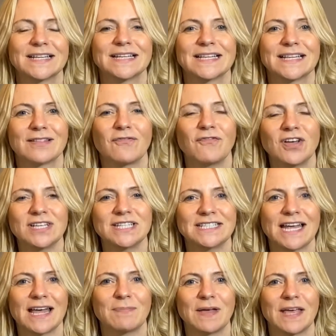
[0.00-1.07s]
The first
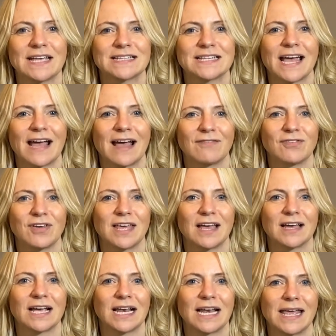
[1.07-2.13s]
step is having a
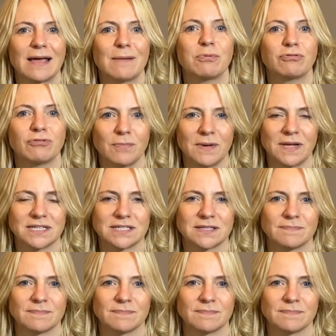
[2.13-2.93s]
clear promise.